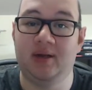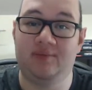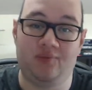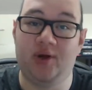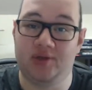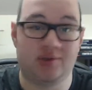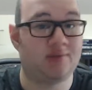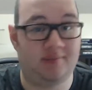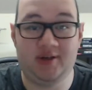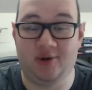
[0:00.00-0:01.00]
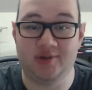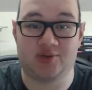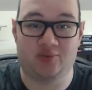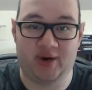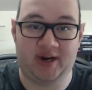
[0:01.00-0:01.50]
which is
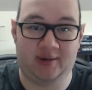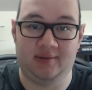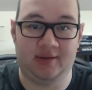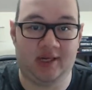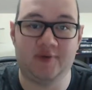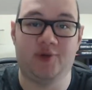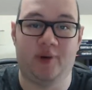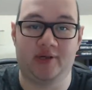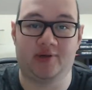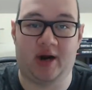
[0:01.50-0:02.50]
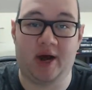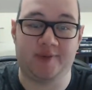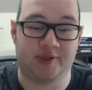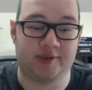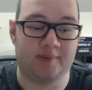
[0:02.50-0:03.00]
great. It gives you extra
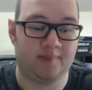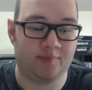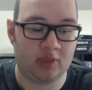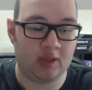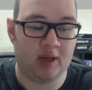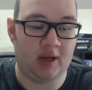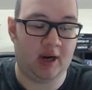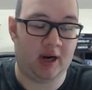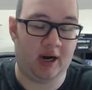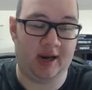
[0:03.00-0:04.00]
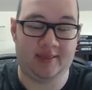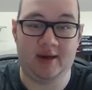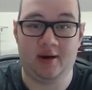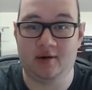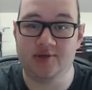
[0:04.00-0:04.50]
options. And then
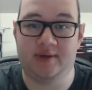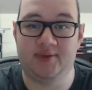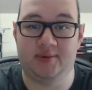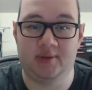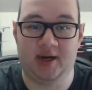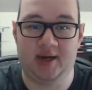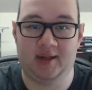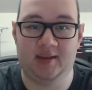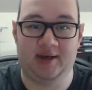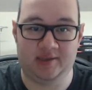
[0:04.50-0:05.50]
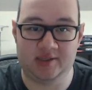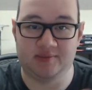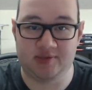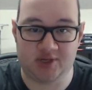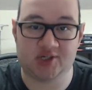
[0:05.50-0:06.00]
it also gives you some
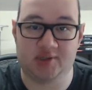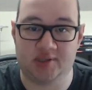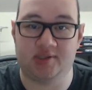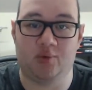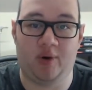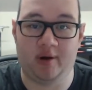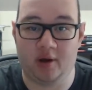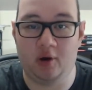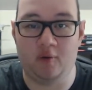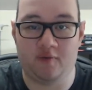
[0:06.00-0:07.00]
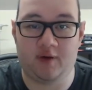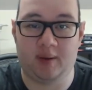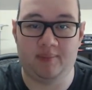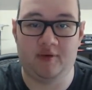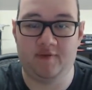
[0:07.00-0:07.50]
suggestions as to where to go
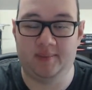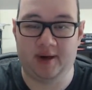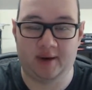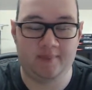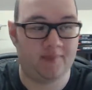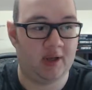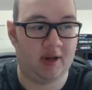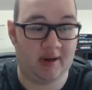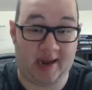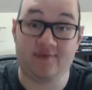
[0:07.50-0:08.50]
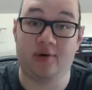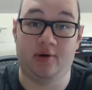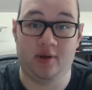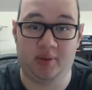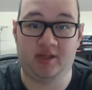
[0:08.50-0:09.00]
from there after you
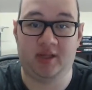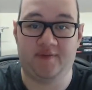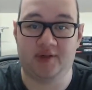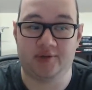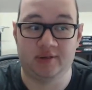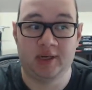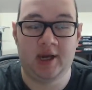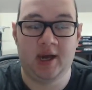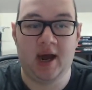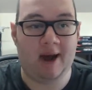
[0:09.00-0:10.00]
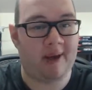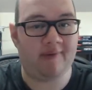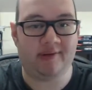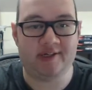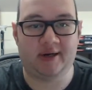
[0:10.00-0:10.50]
complete the adventure. I'm not
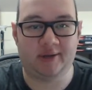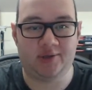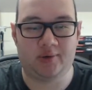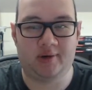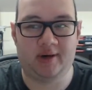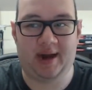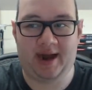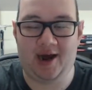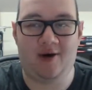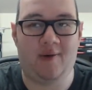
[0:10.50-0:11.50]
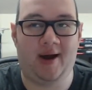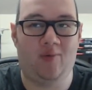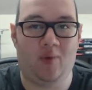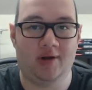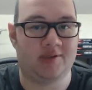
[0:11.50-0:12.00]
really entirely sure how I
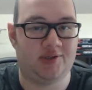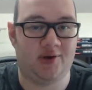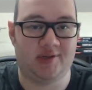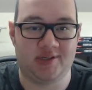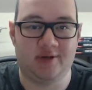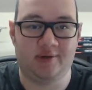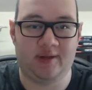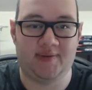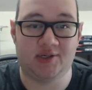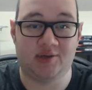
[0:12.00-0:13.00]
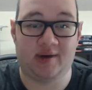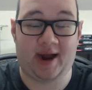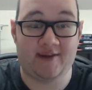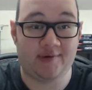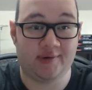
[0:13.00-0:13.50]
want to continue the adventure
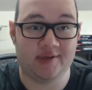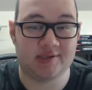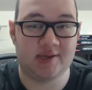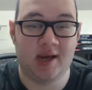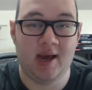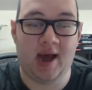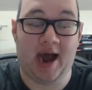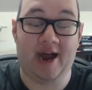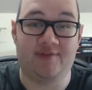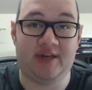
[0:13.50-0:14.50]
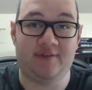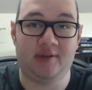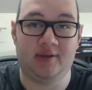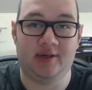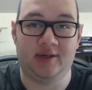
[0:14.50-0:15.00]
after this. I've given
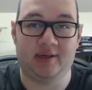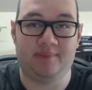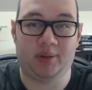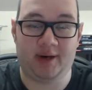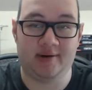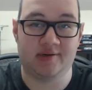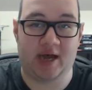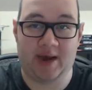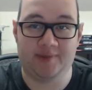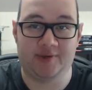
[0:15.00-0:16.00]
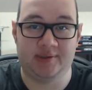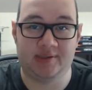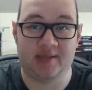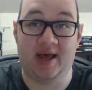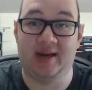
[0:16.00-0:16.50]
the players
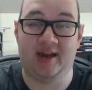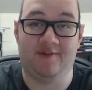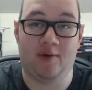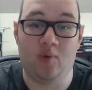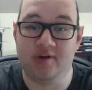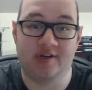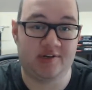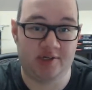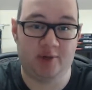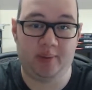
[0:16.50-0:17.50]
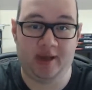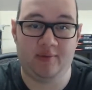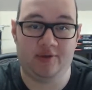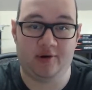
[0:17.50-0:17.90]
options that if they want to continue playing with their